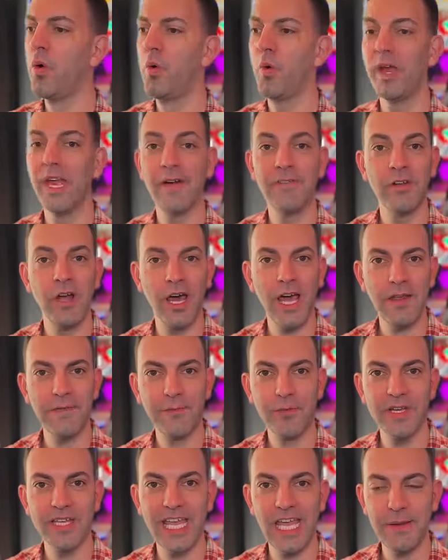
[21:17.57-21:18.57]
We have not had
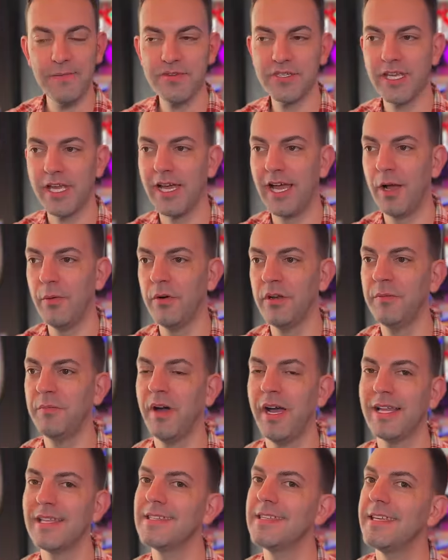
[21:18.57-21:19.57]
free games yet. I wouldn't
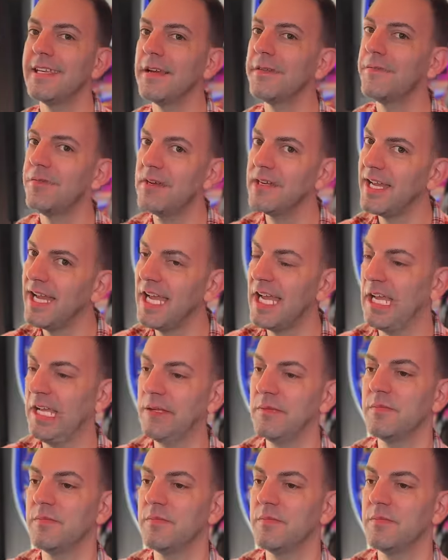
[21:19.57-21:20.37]
mind seeing a free game.